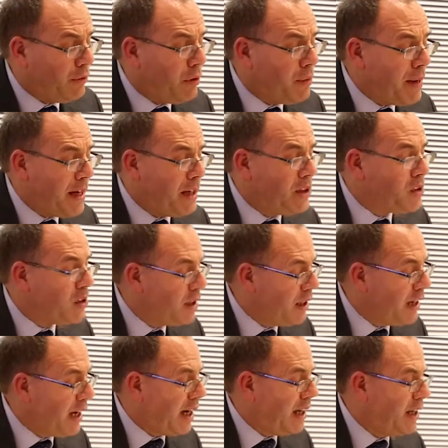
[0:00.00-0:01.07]
remains
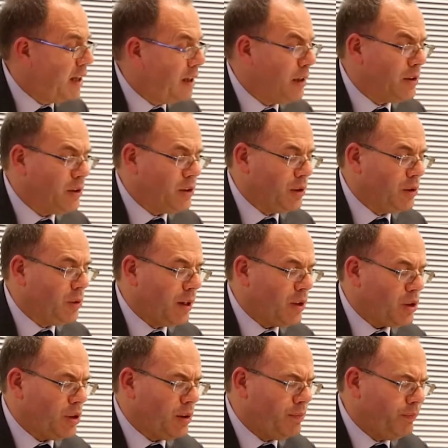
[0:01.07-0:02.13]
an unanswered
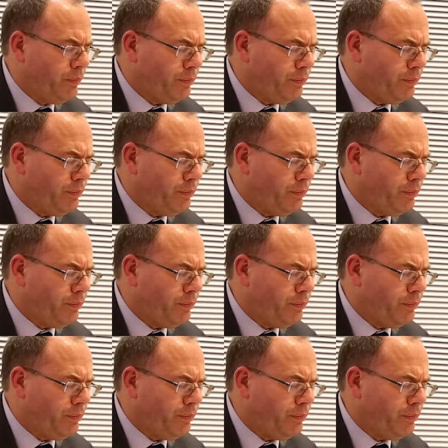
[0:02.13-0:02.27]
question.